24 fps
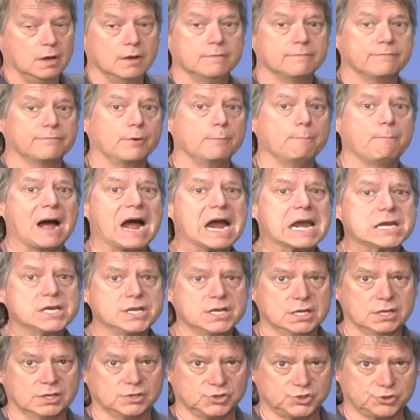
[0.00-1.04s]
For
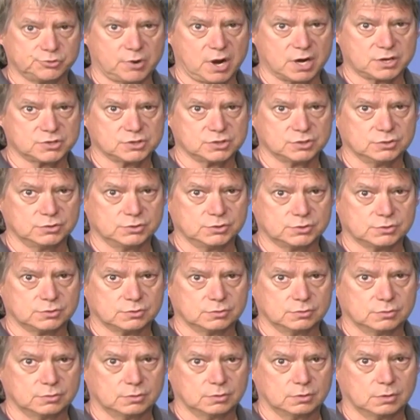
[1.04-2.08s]
binding instructions,
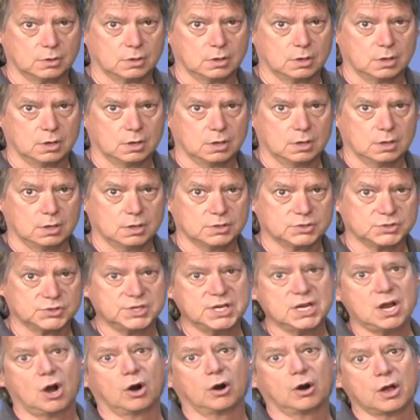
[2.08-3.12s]

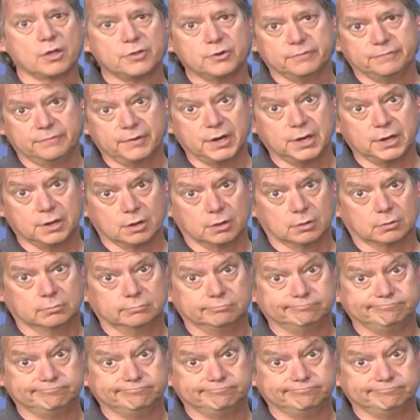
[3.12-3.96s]
see our other video.